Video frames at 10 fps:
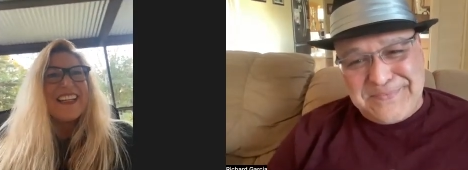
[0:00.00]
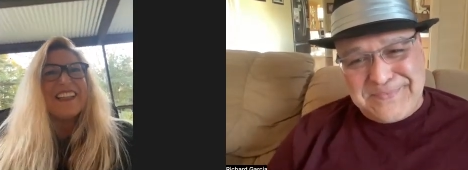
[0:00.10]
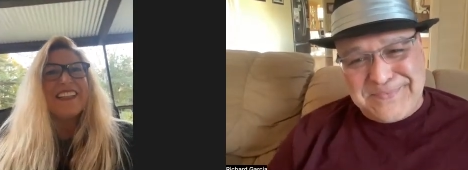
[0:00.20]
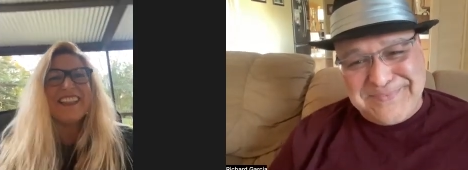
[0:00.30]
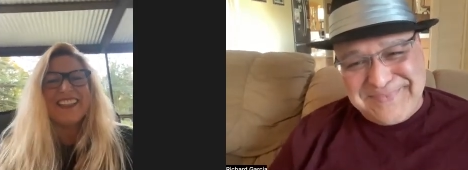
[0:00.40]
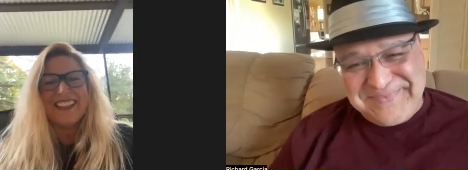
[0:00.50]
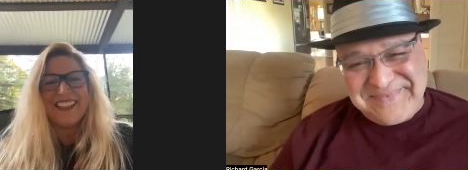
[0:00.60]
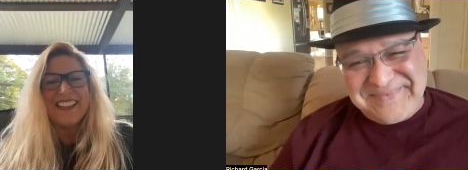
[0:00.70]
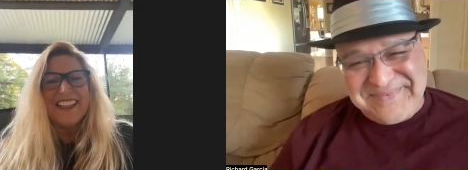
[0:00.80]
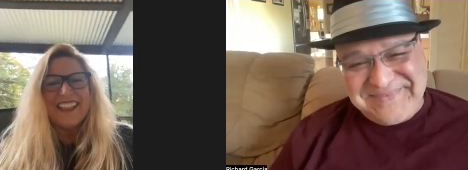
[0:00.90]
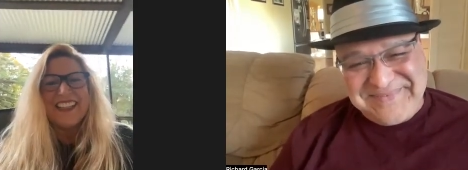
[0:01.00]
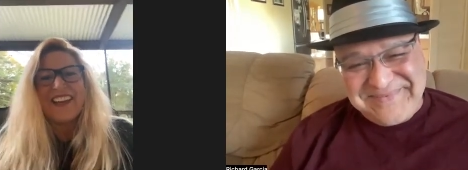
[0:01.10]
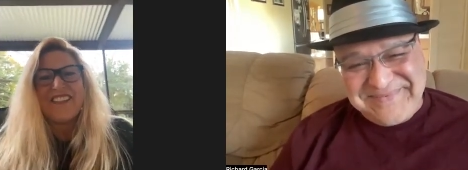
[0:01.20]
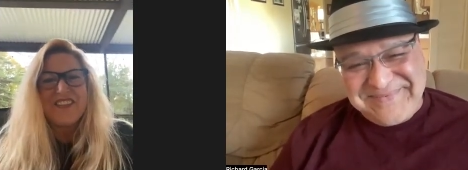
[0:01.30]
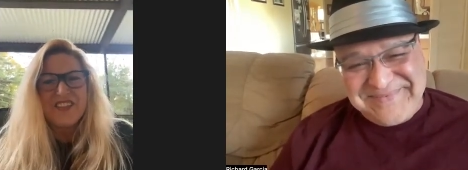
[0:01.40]
Speaker 1: heaven
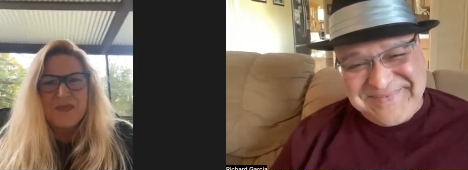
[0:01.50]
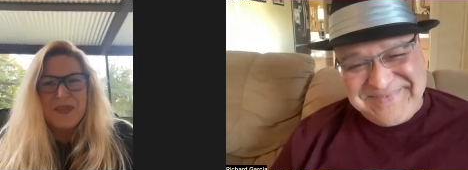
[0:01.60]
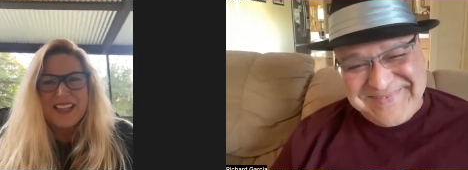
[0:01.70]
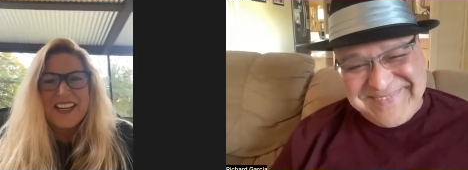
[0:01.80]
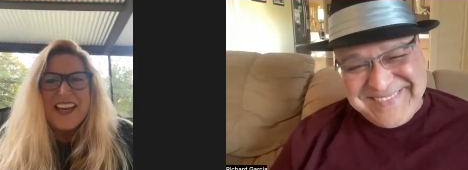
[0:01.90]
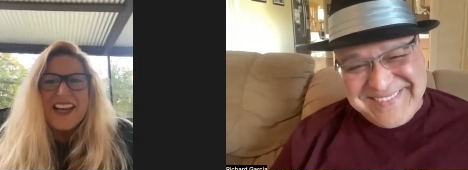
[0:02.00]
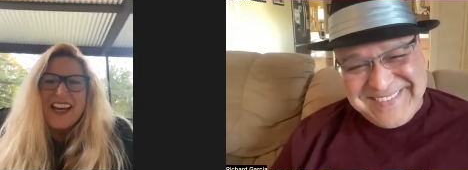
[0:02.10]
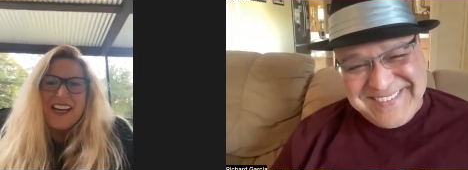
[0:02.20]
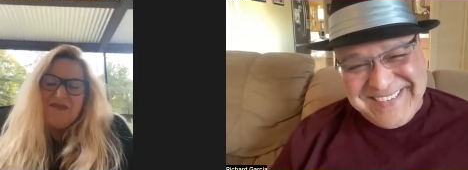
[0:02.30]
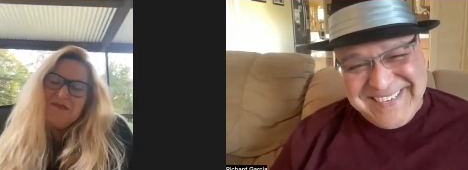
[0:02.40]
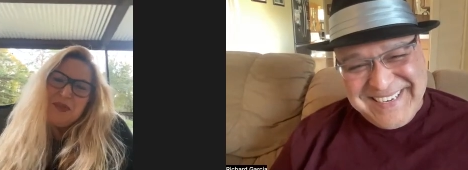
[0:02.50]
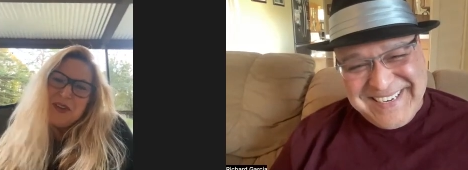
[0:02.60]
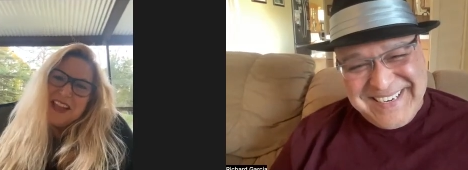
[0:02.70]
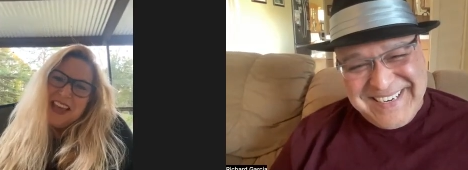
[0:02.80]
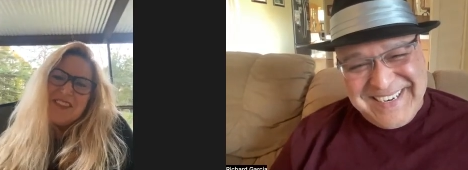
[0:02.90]
forbid. Um, poor
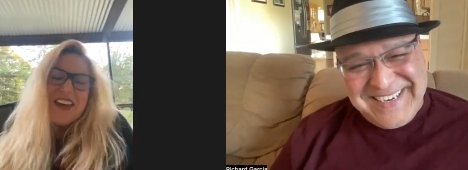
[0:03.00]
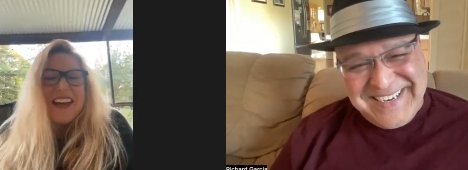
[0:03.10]
Dave.